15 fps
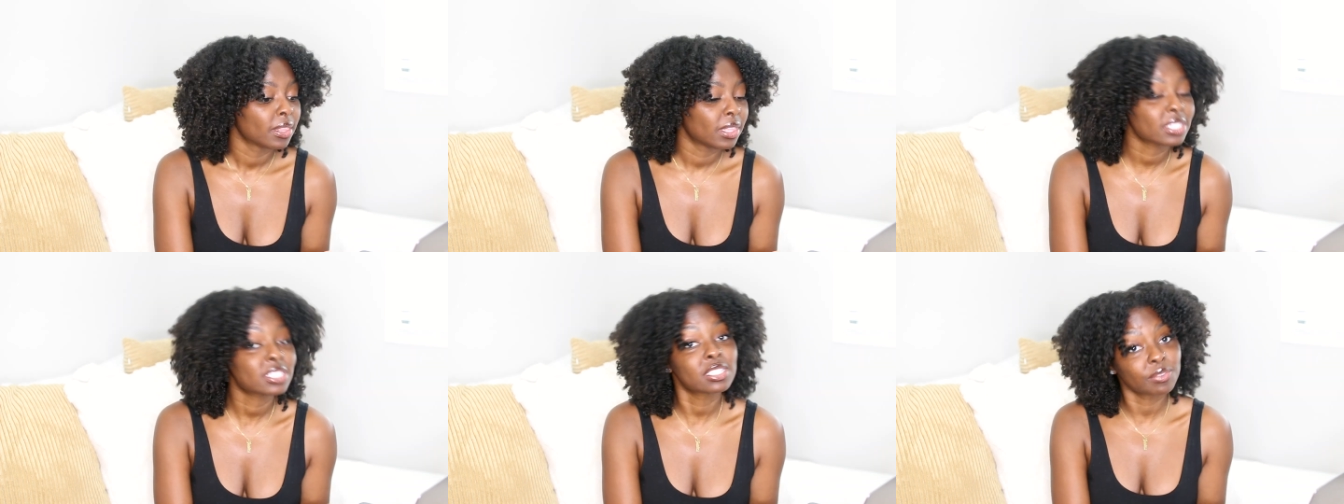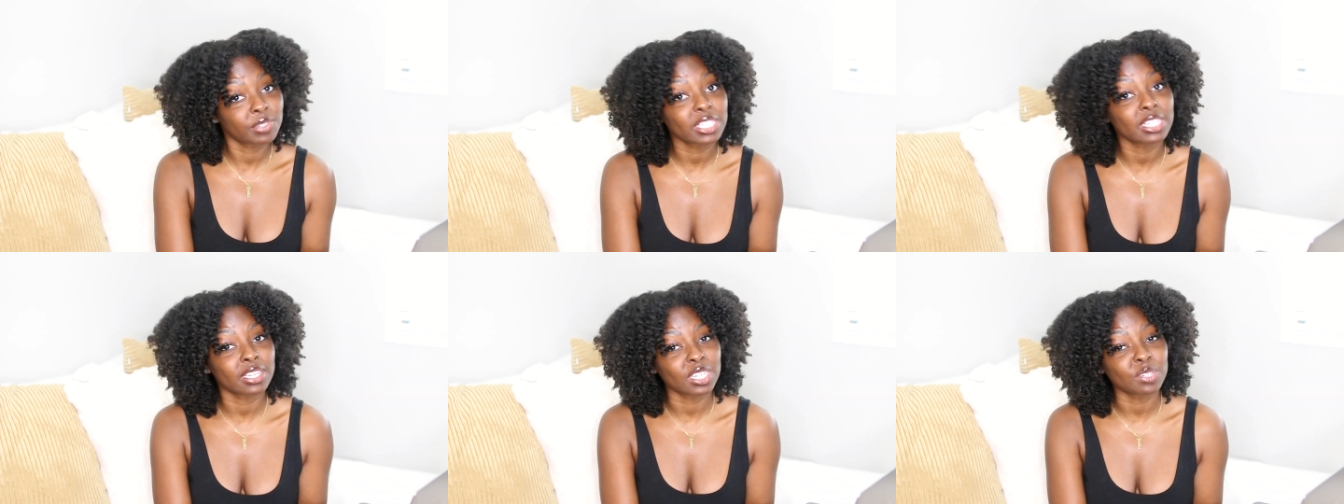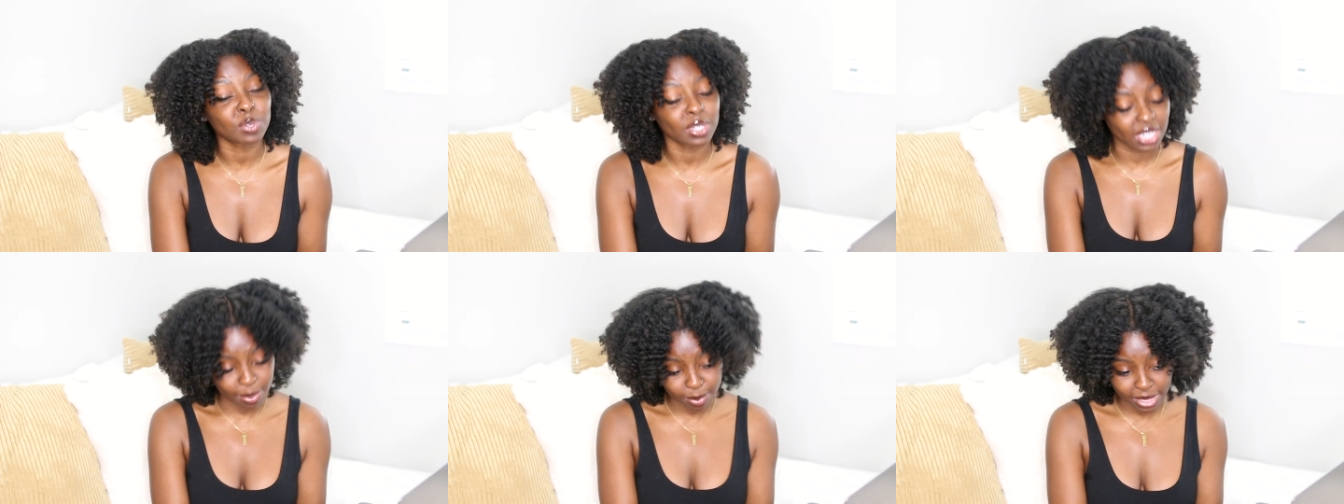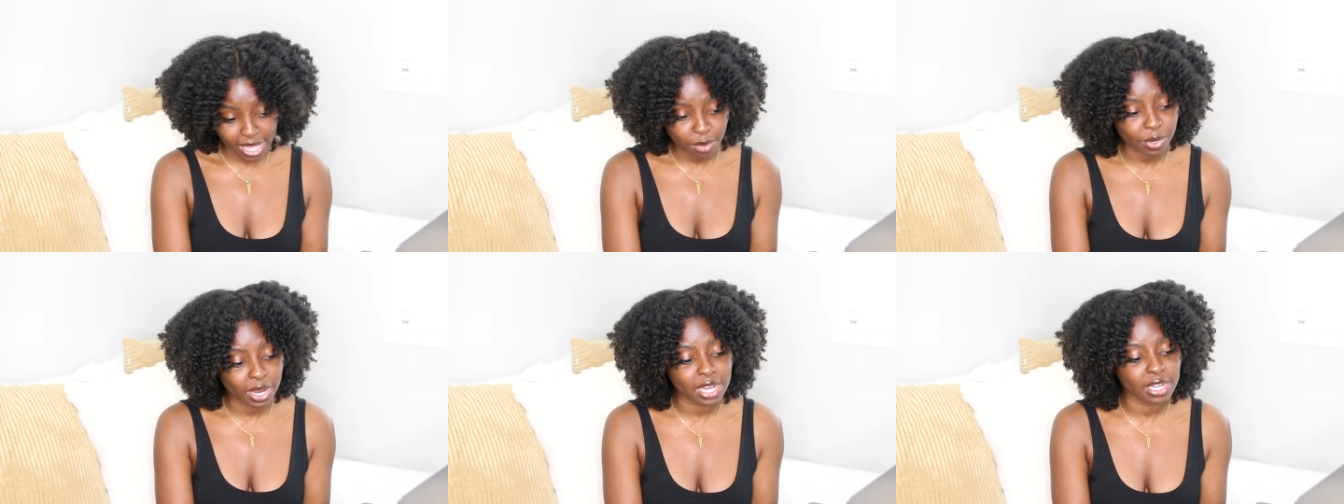This is a really good one. I'm
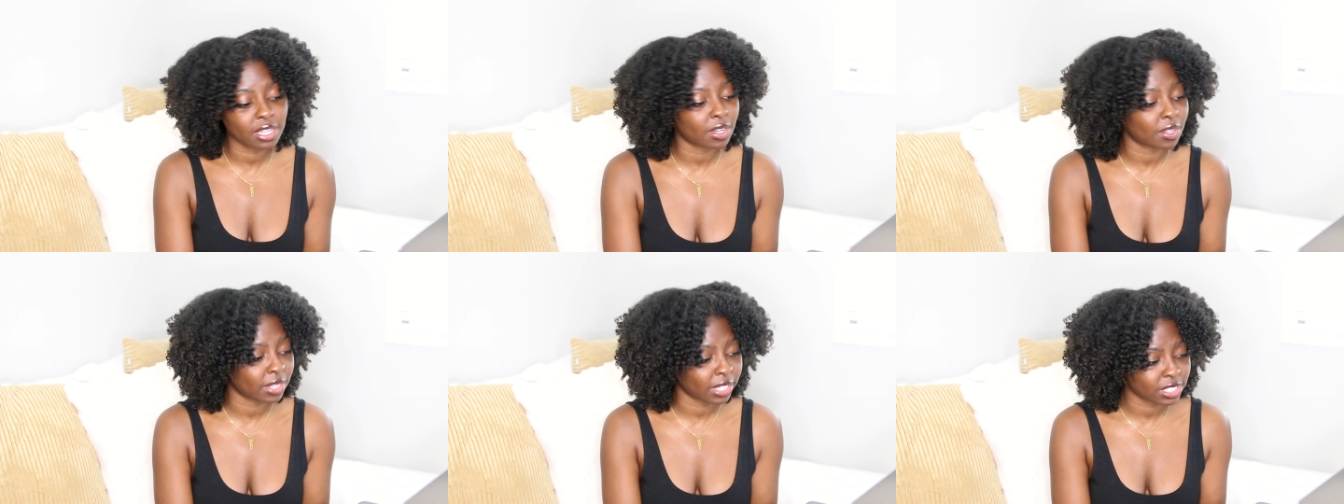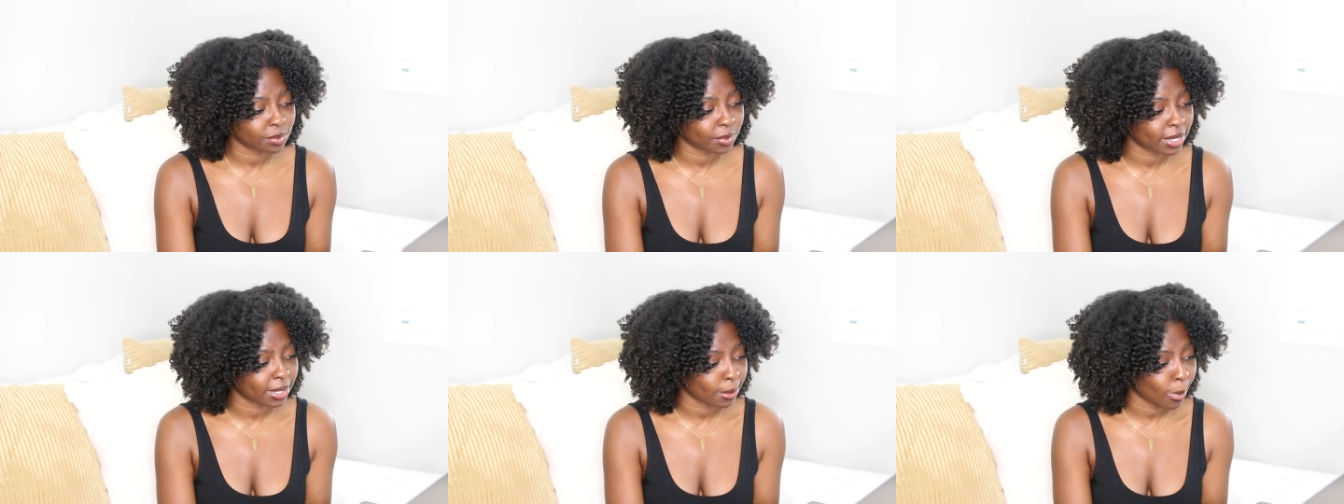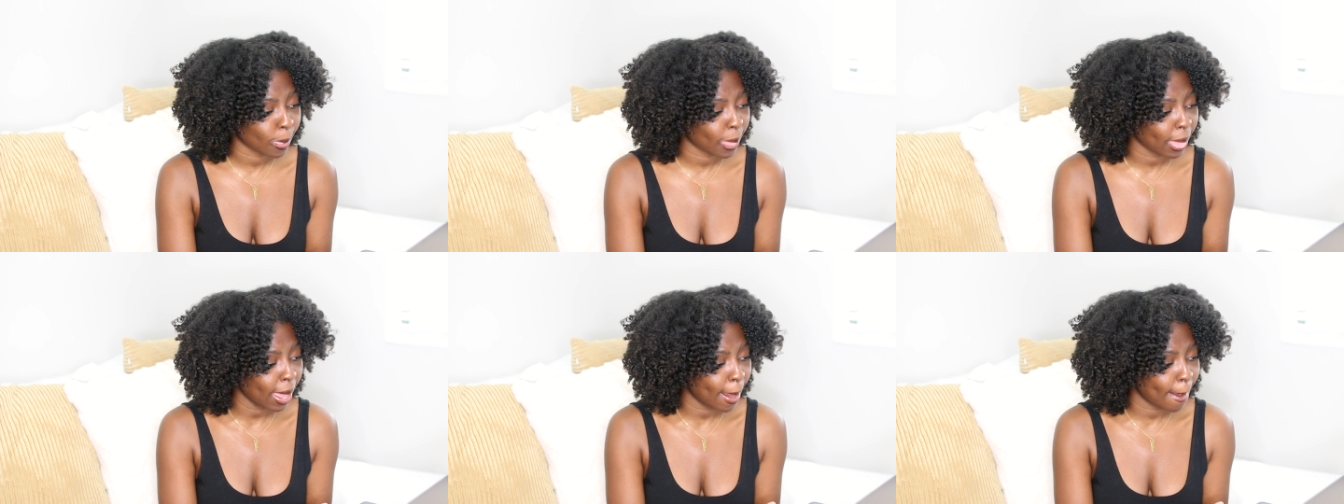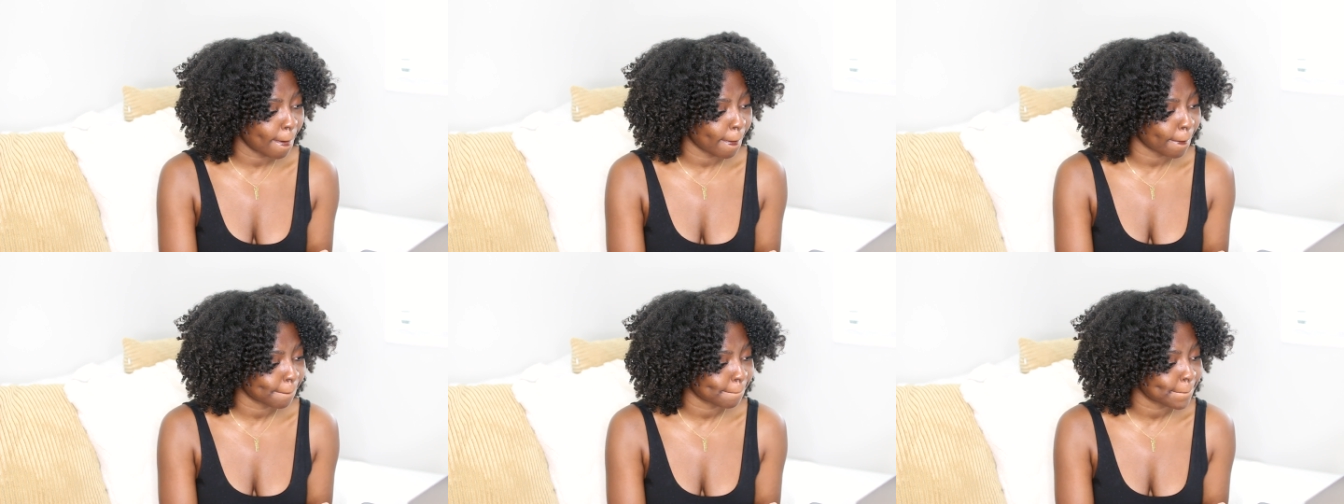glad we're ending on this one.
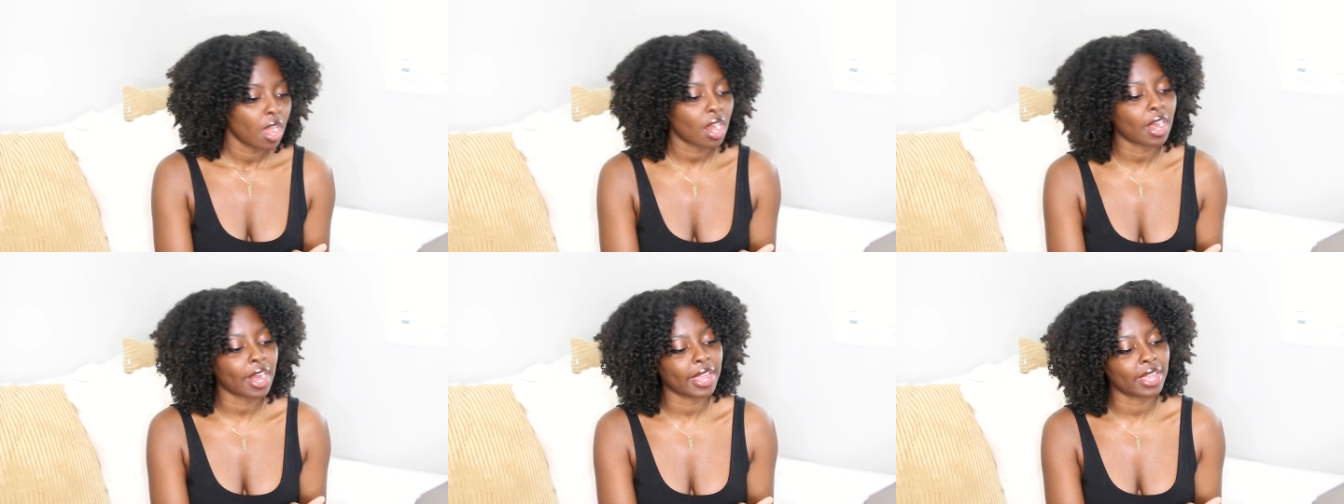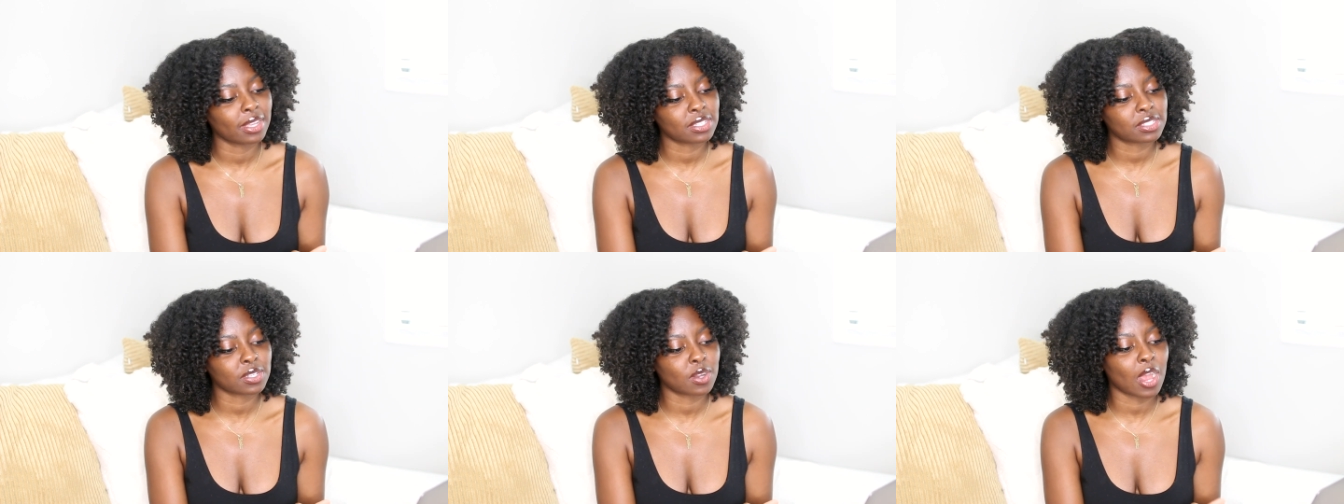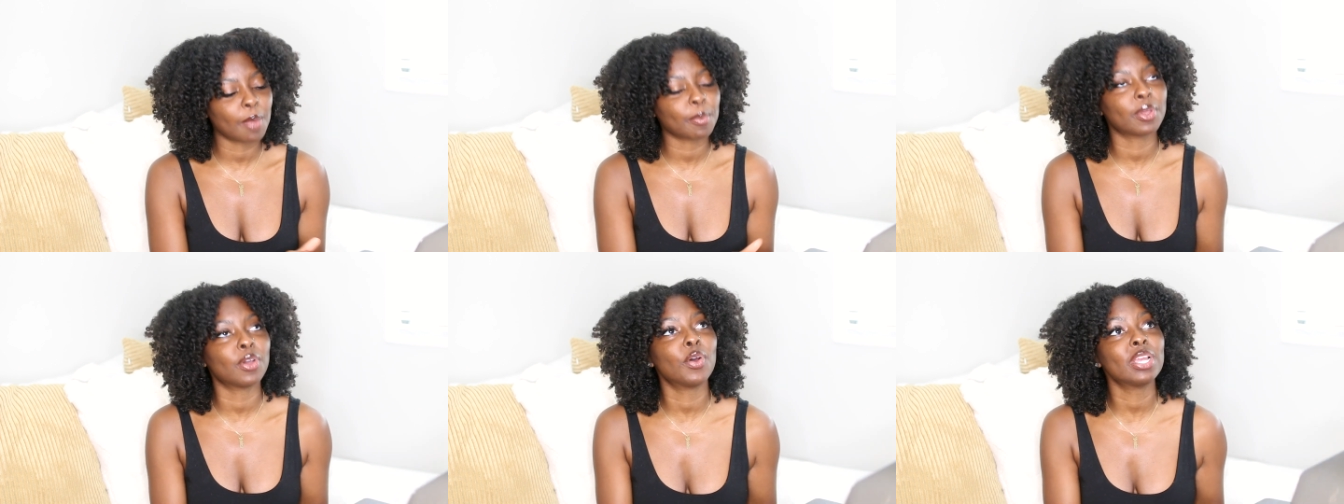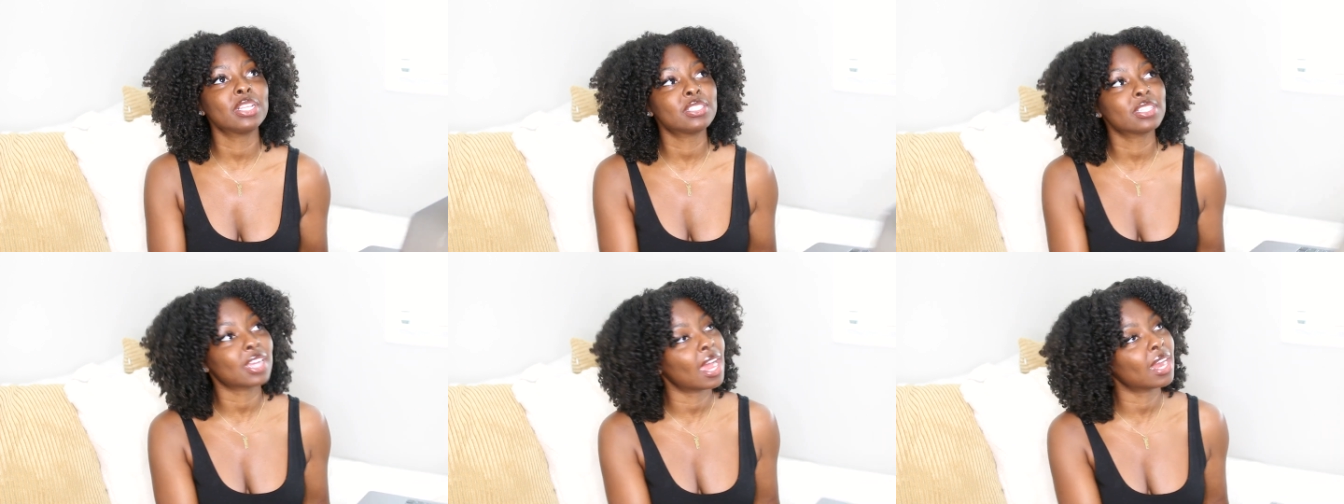Um, all right, so I'm
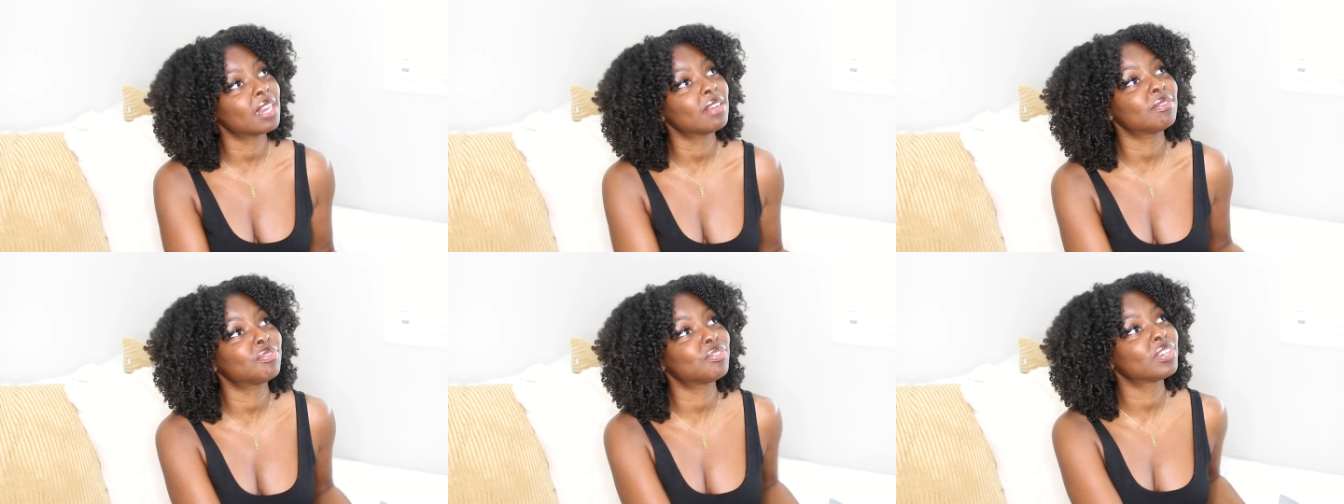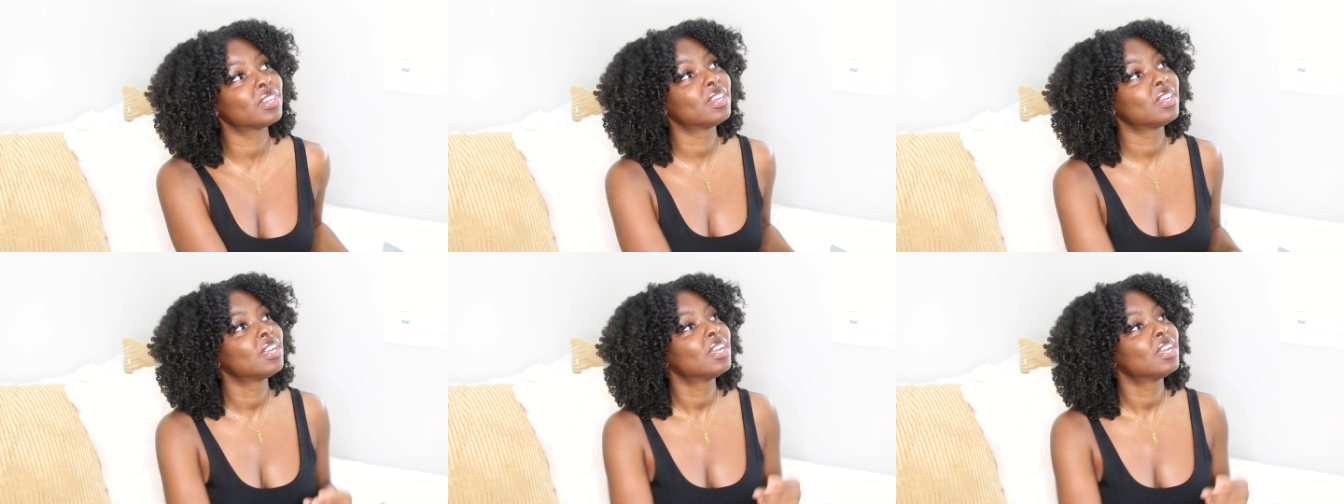going to kind of